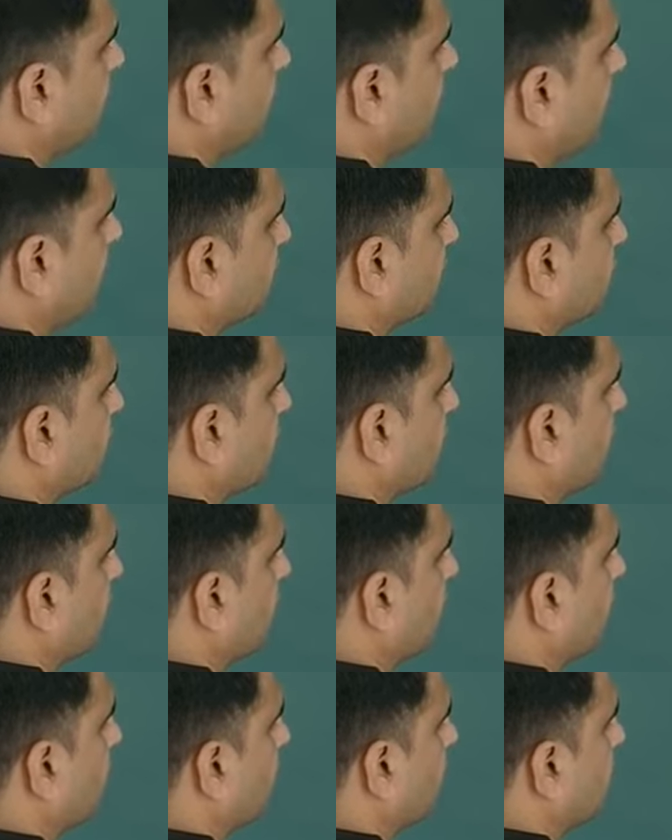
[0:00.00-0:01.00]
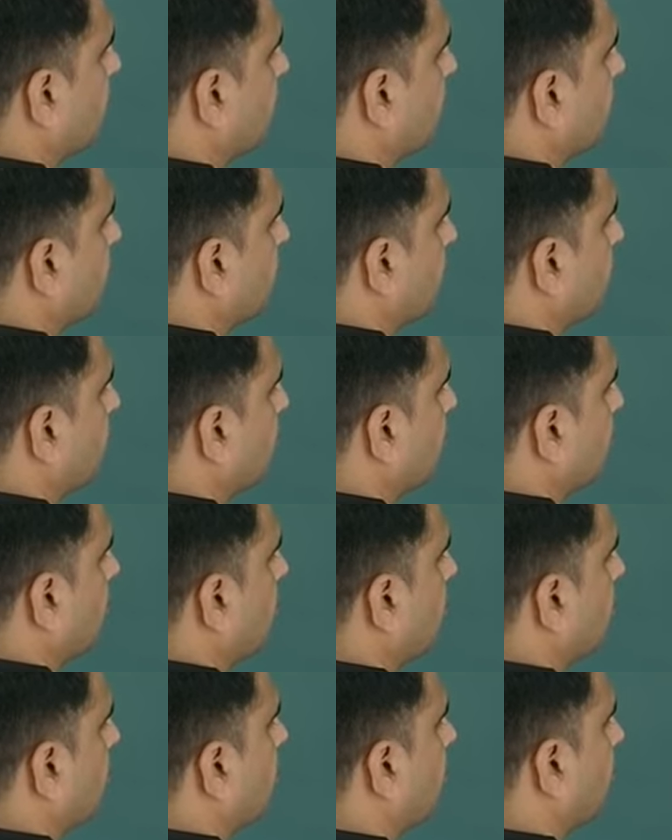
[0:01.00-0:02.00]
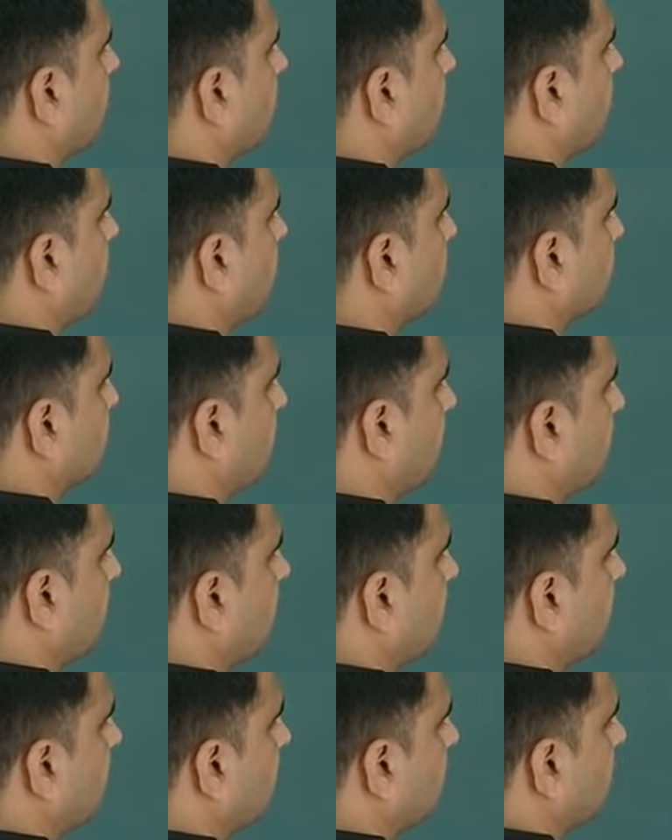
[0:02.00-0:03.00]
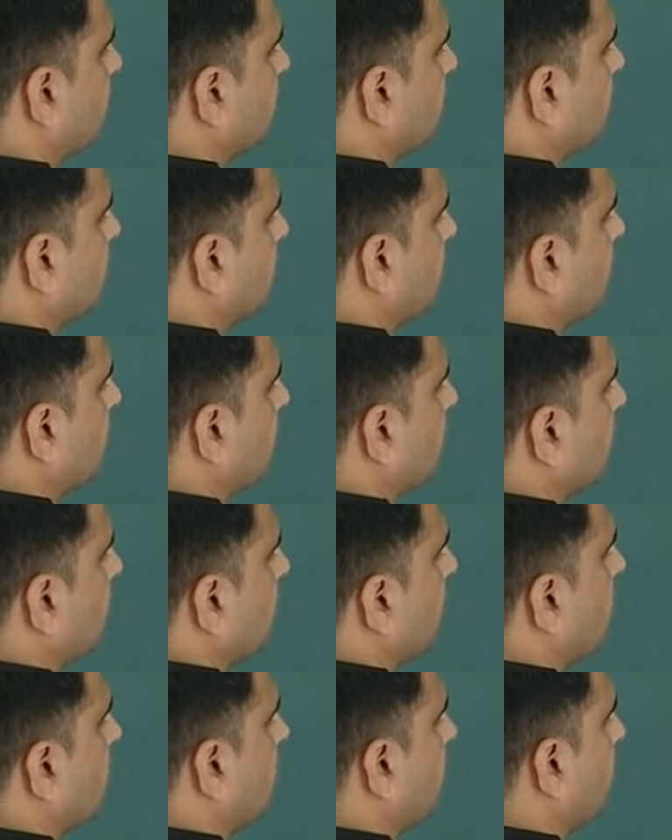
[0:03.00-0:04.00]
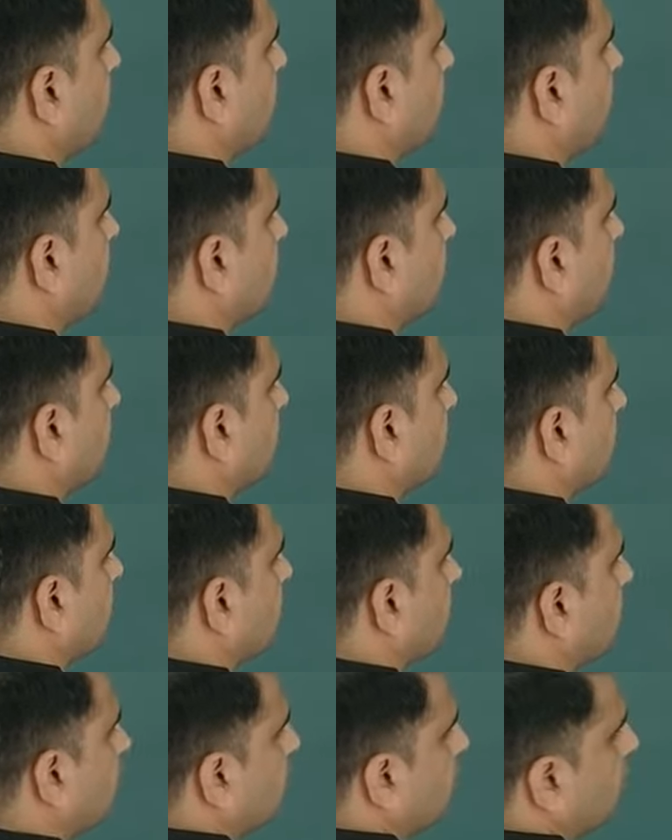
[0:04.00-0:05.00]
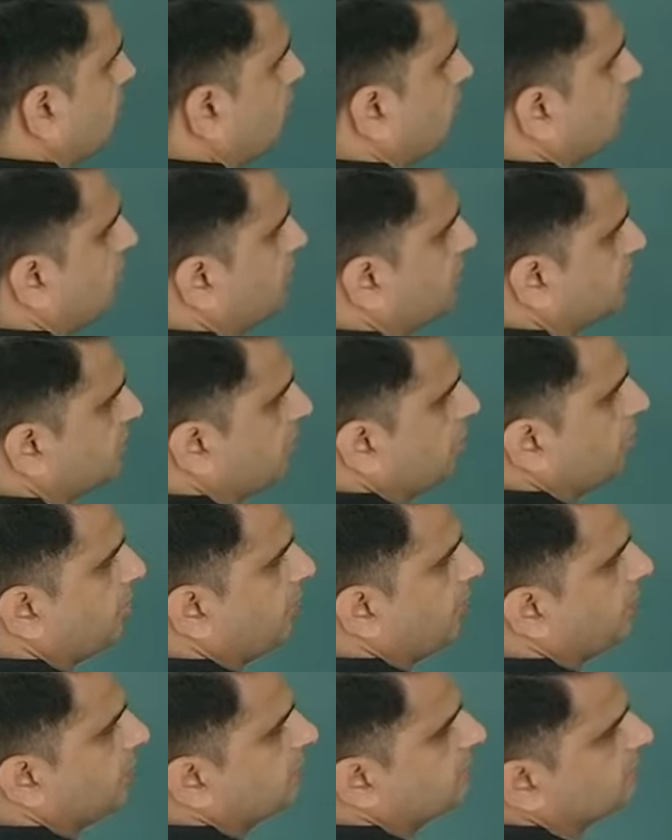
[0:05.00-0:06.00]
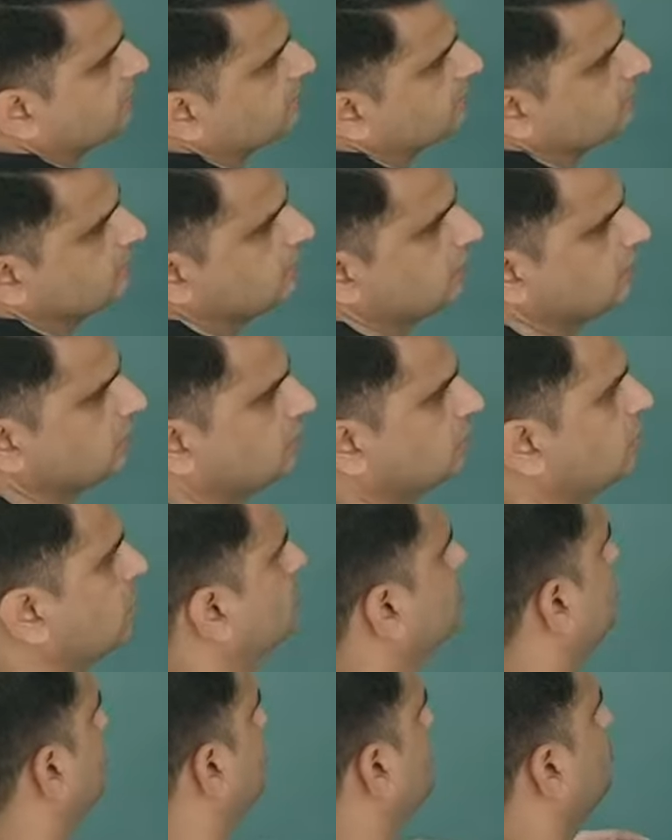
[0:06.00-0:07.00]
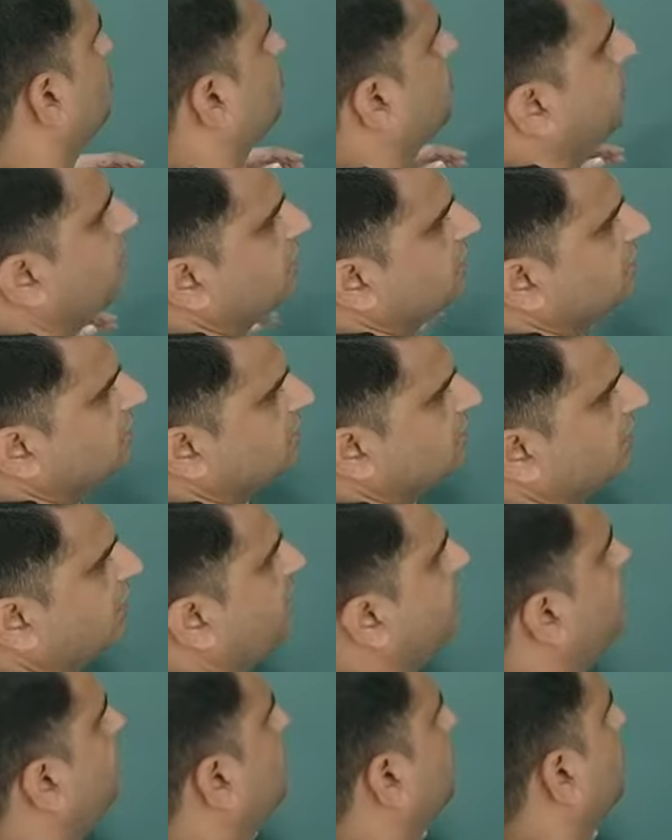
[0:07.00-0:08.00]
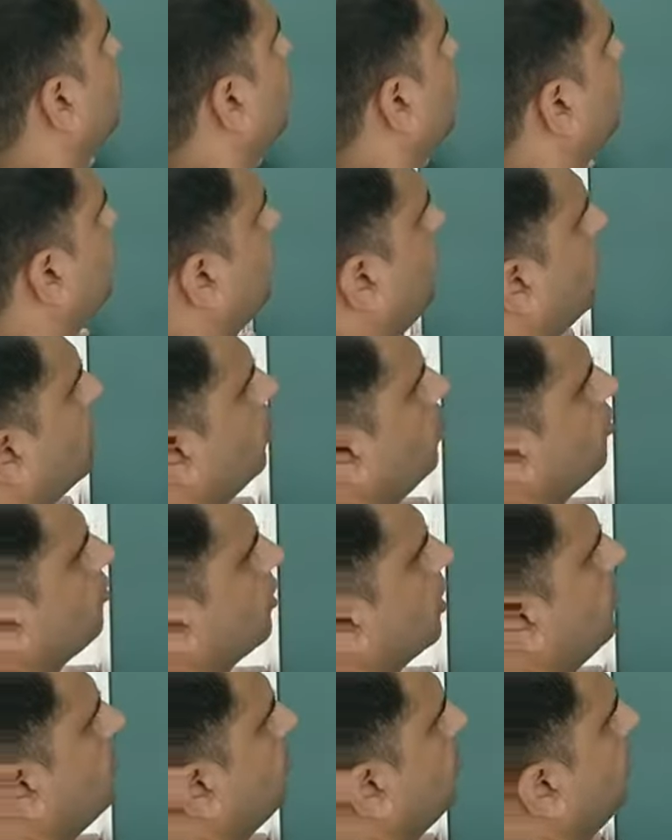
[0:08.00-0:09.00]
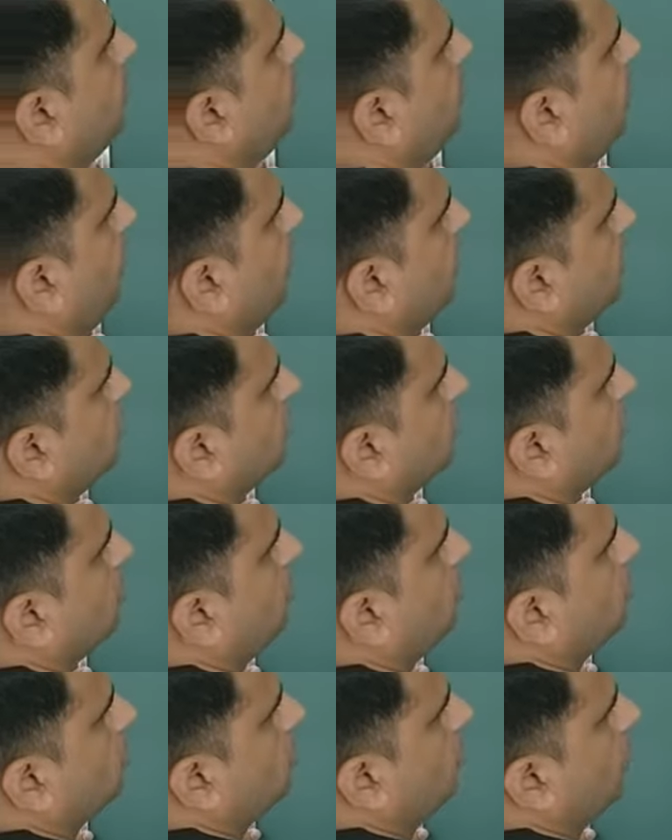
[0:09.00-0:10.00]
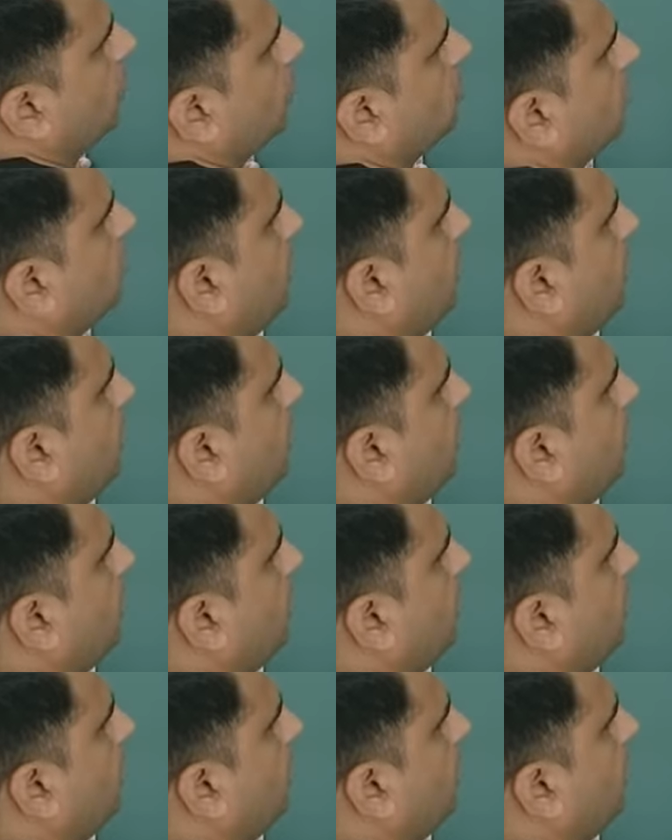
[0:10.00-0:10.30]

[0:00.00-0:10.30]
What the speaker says: the max profit. The max profit is 27. First I will print this. So to print this, I need to run a for loop from I is equal to 1 to